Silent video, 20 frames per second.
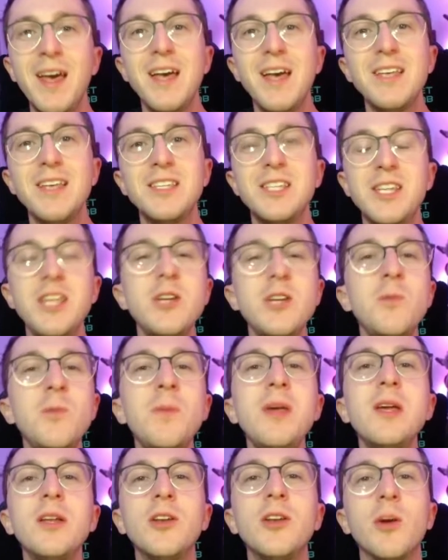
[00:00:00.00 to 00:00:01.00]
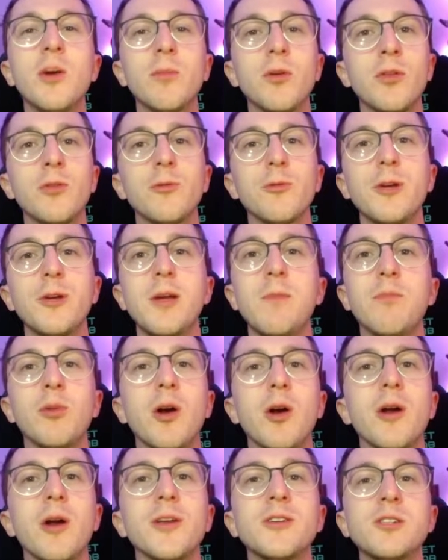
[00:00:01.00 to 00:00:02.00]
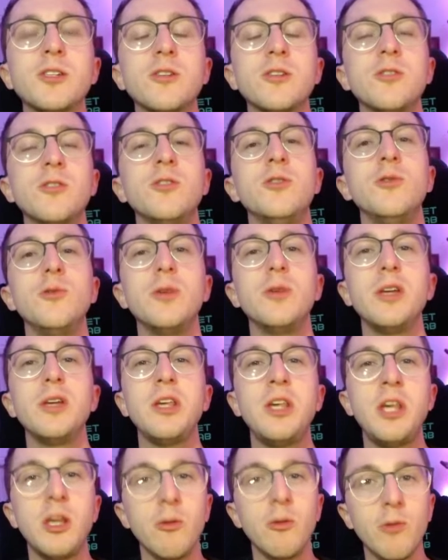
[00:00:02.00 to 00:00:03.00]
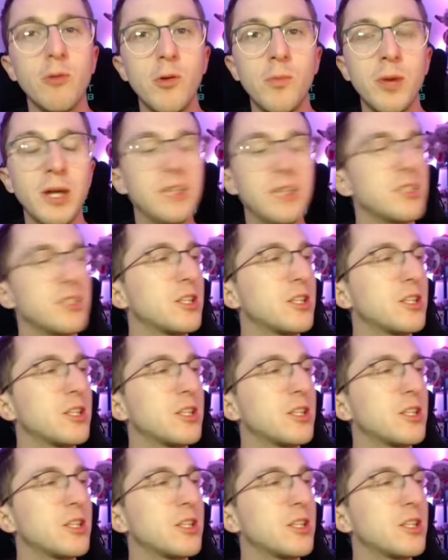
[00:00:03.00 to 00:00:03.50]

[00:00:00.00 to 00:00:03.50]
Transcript: Sneak peek number 3 brought us new hero pets.